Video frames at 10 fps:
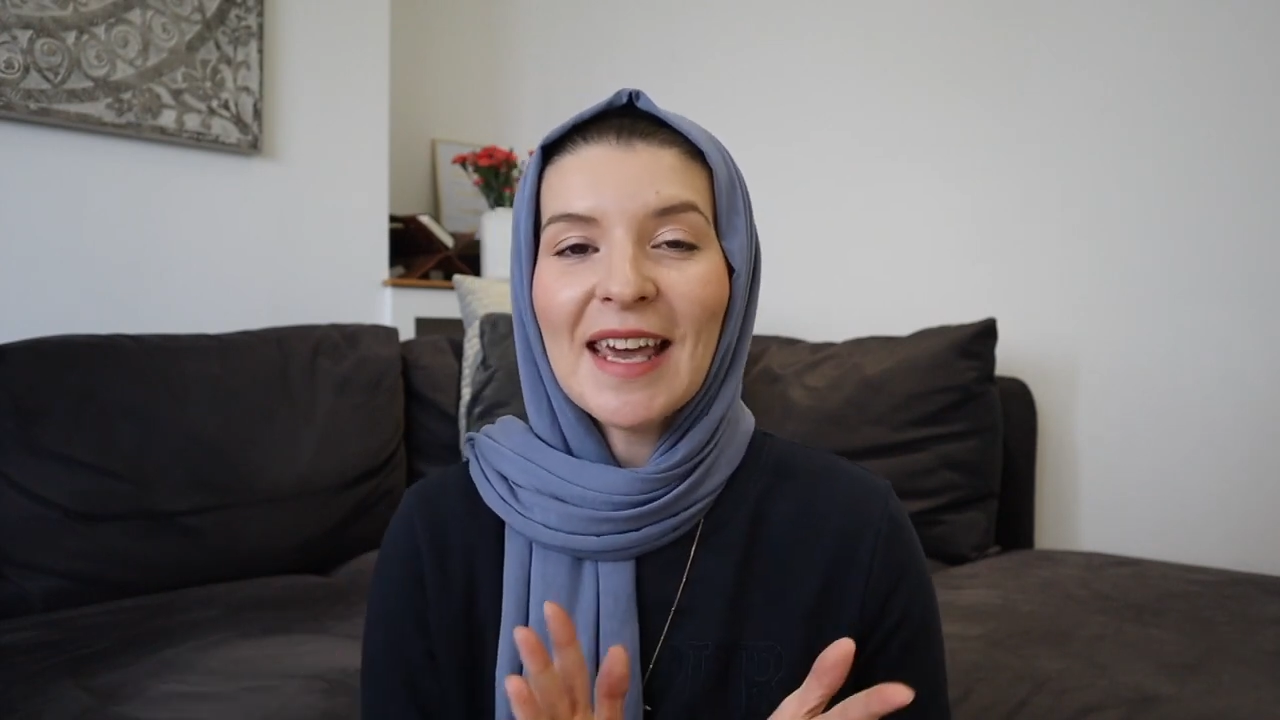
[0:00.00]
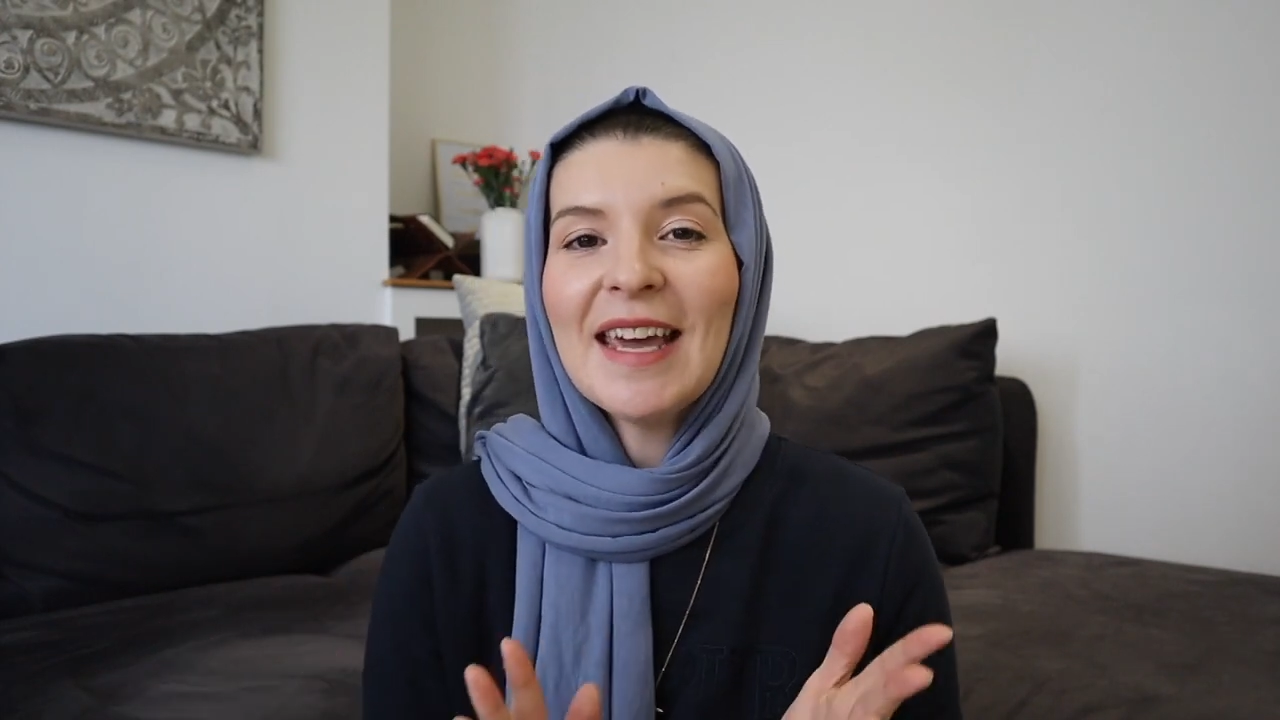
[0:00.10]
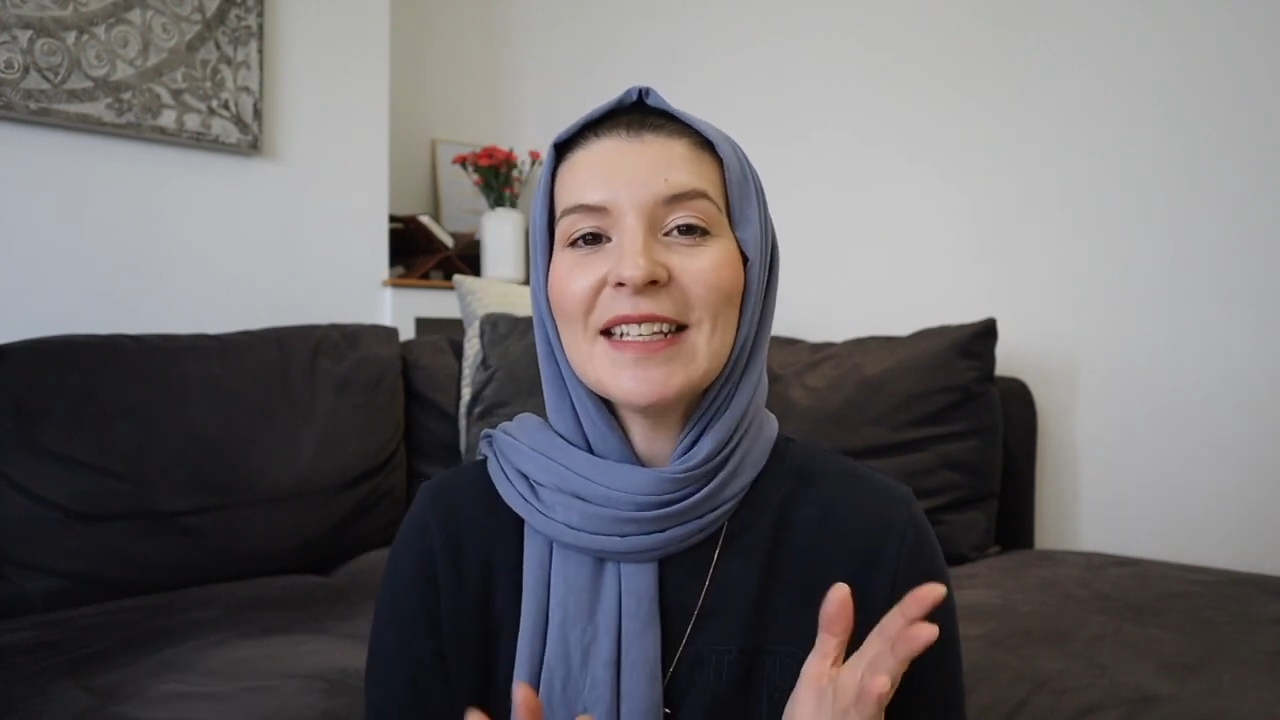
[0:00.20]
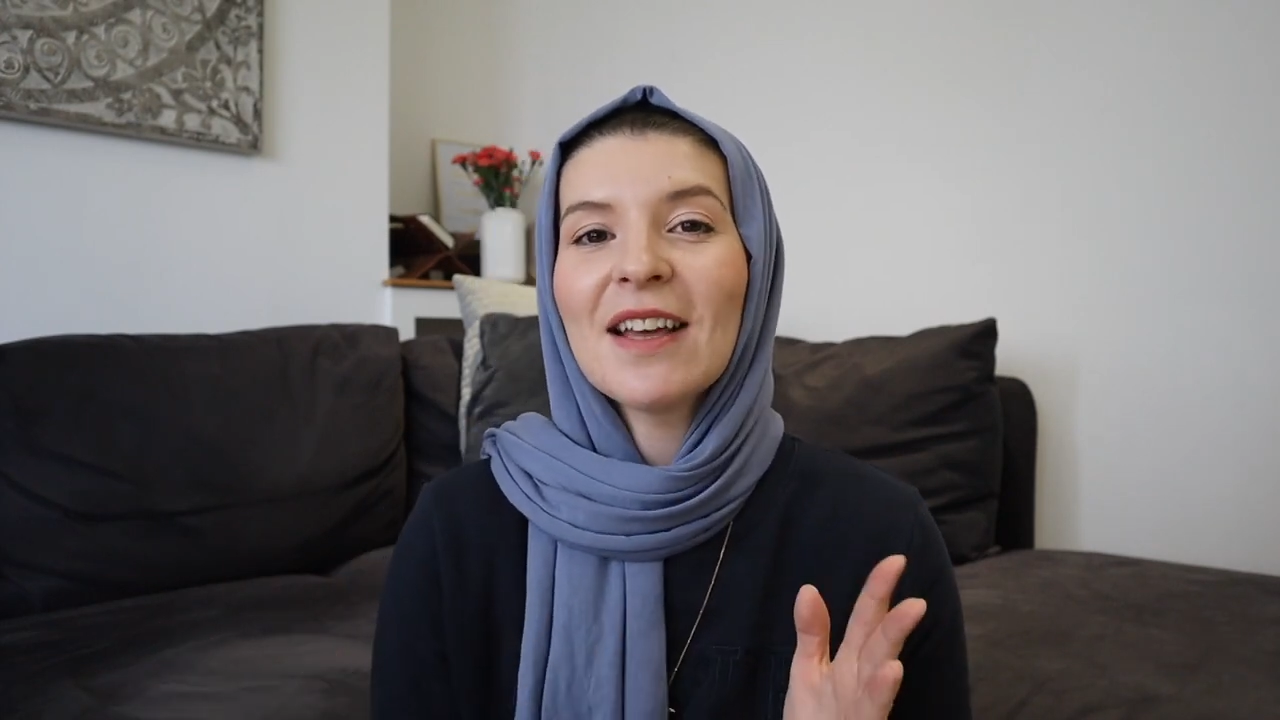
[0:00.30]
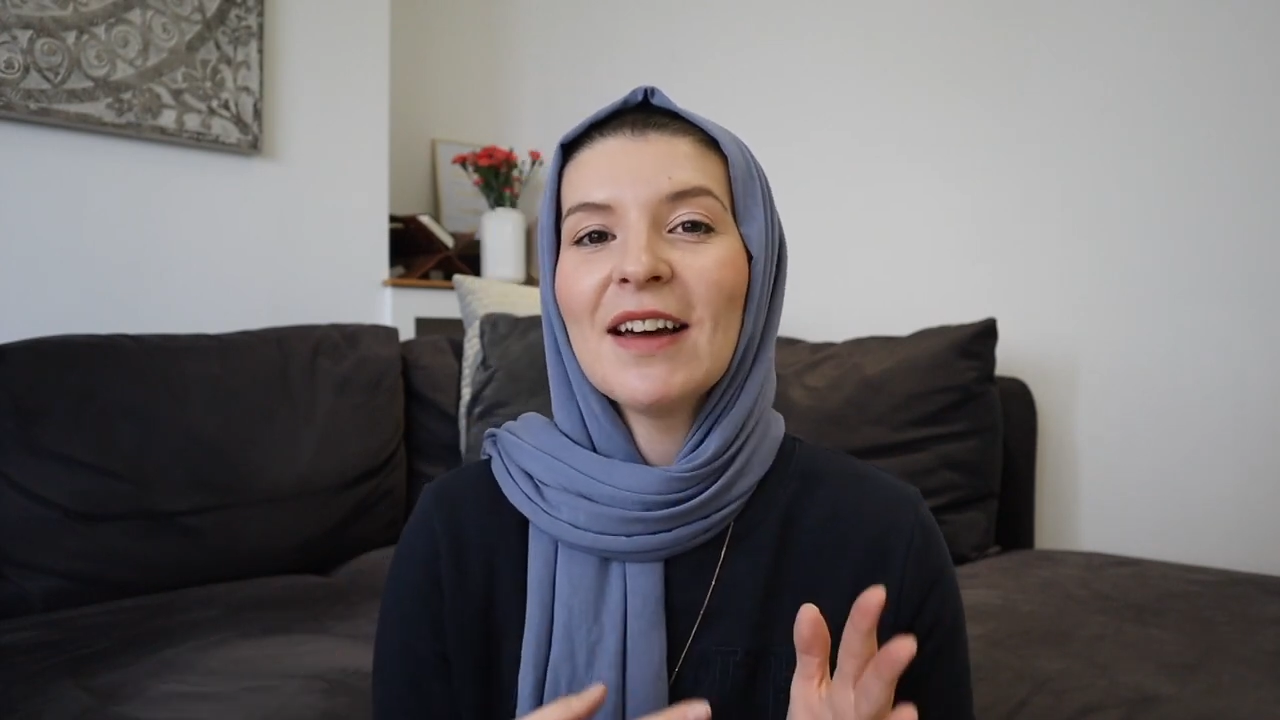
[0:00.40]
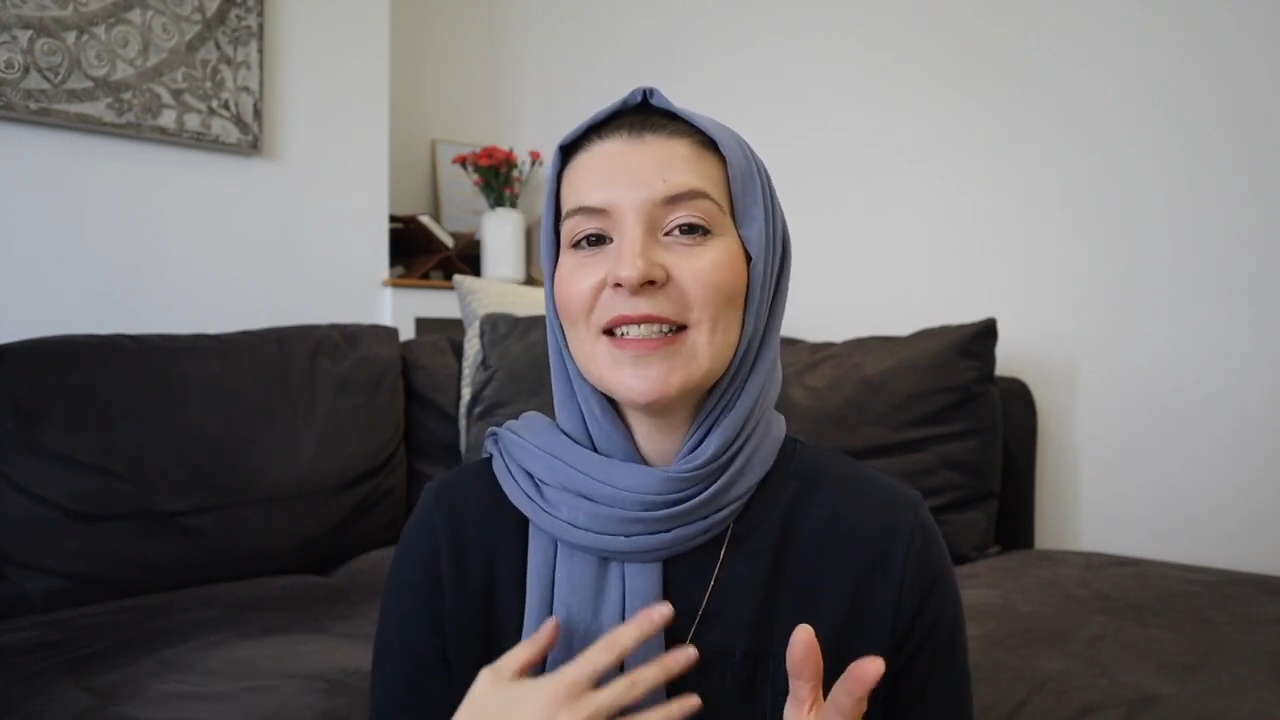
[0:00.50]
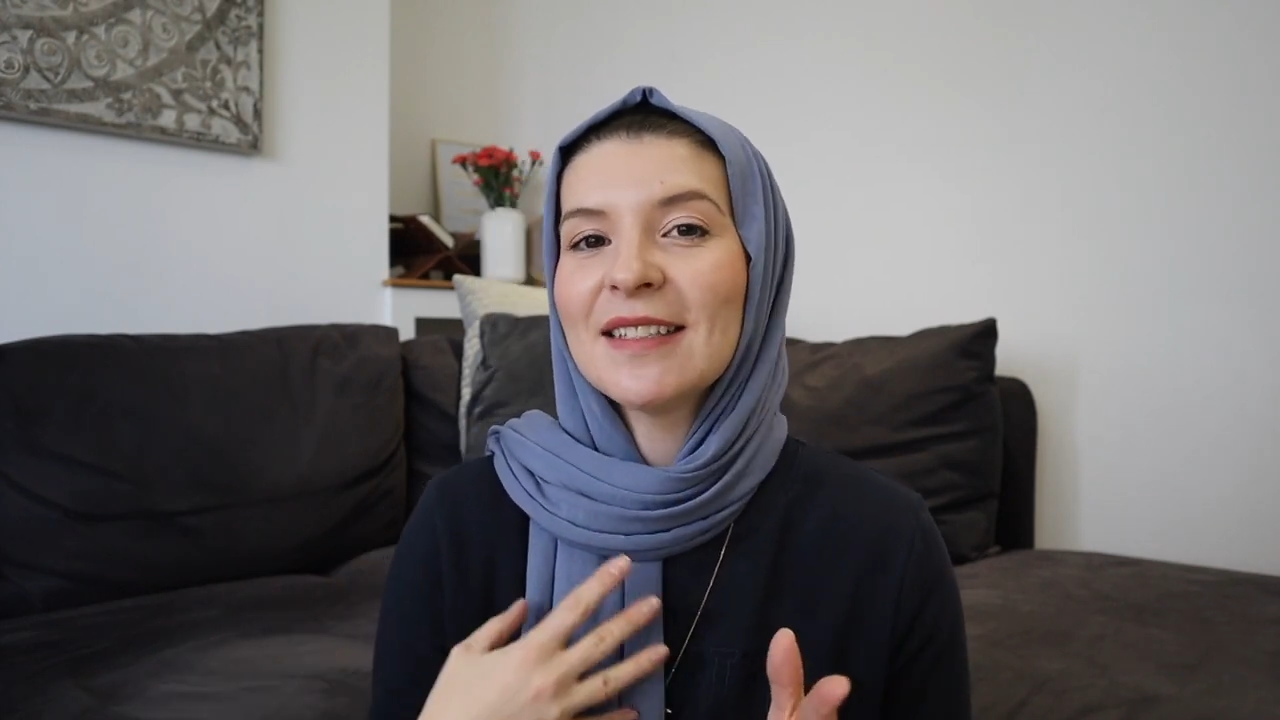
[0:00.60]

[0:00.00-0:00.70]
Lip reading: hit, I